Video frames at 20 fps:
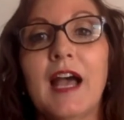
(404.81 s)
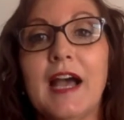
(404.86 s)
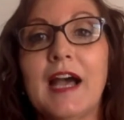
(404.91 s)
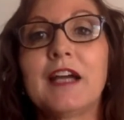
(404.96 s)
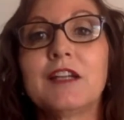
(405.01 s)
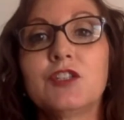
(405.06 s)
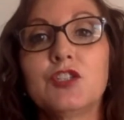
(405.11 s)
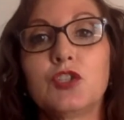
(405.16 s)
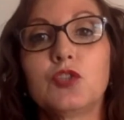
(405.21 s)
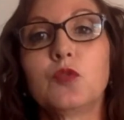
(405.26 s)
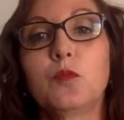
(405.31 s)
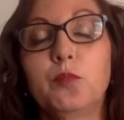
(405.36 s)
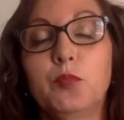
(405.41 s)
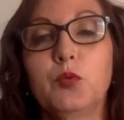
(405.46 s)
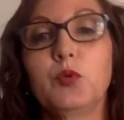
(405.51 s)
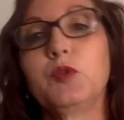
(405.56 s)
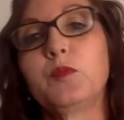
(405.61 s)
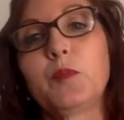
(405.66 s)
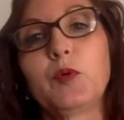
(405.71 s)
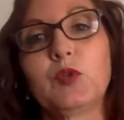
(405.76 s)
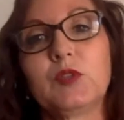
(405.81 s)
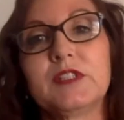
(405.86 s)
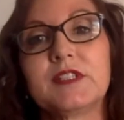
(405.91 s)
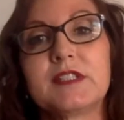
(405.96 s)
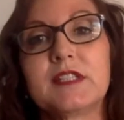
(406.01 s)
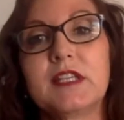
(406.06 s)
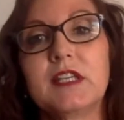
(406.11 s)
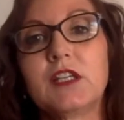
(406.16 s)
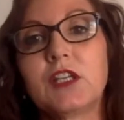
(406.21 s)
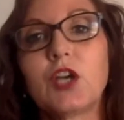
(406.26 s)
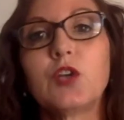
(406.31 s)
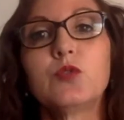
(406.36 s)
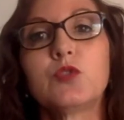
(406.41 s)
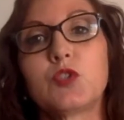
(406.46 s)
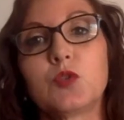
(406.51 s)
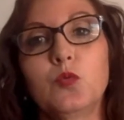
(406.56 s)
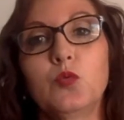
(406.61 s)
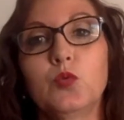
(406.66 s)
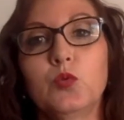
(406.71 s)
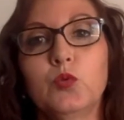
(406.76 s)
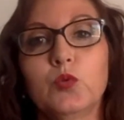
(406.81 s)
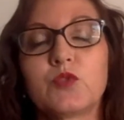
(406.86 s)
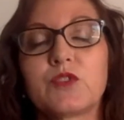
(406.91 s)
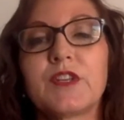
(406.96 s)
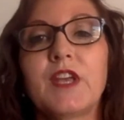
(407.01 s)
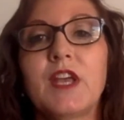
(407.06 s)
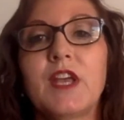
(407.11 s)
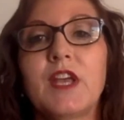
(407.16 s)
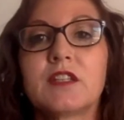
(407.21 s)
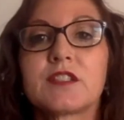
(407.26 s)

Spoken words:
and your BYOD policy go towards